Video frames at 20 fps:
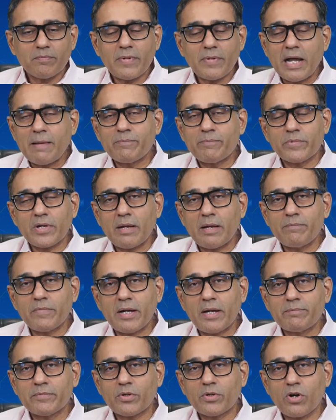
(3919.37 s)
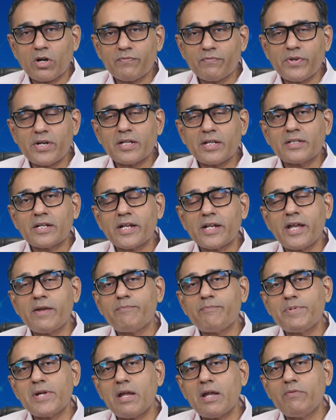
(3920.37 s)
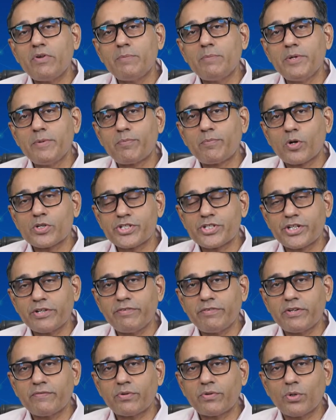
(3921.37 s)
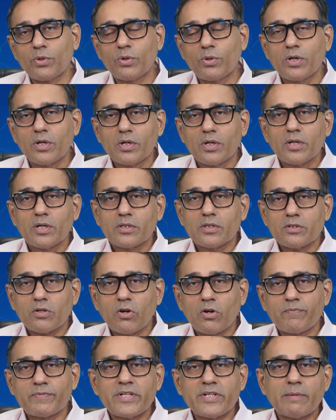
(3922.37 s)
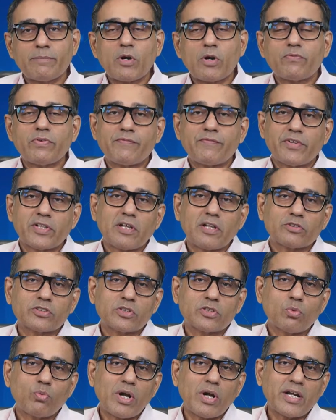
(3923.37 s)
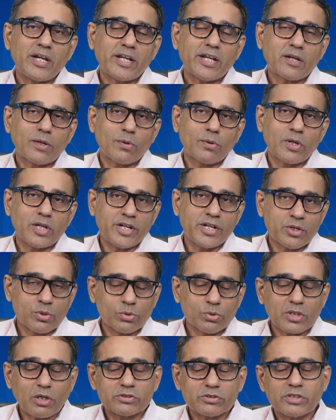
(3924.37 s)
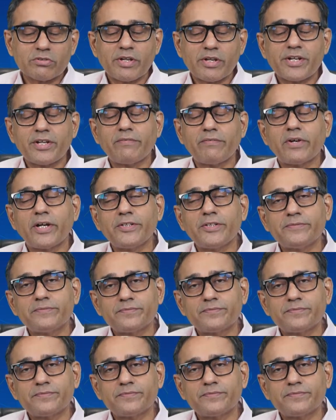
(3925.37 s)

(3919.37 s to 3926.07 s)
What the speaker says: I'm confident that FPI will be positive inflow of near about 50,000 to 1 lakh crore in 2025.